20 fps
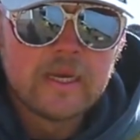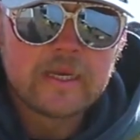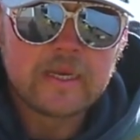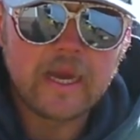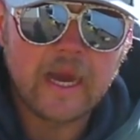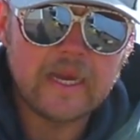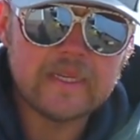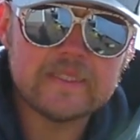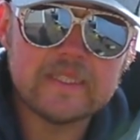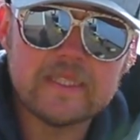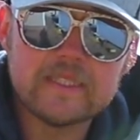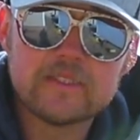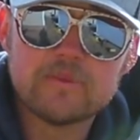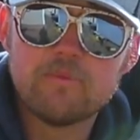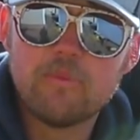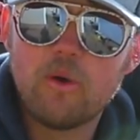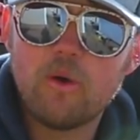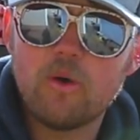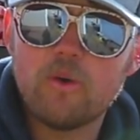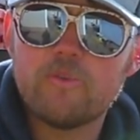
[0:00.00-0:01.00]
Guys, it's
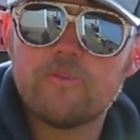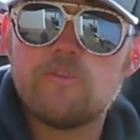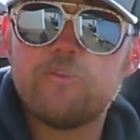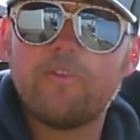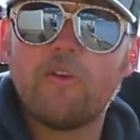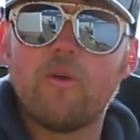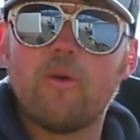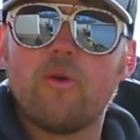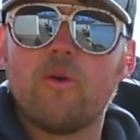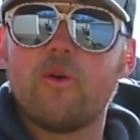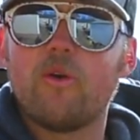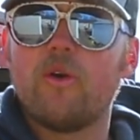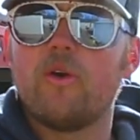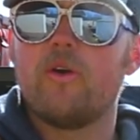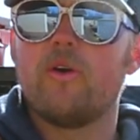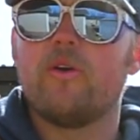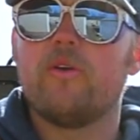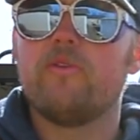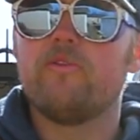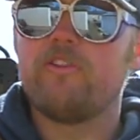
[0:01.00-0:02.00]
more
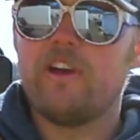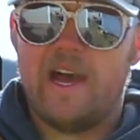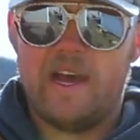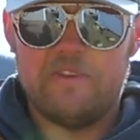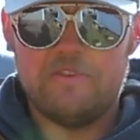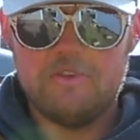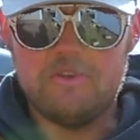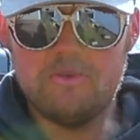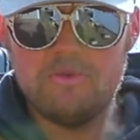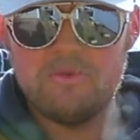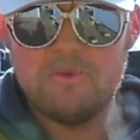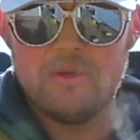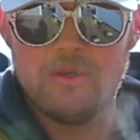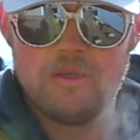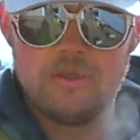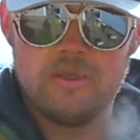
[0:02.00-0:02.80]
for value.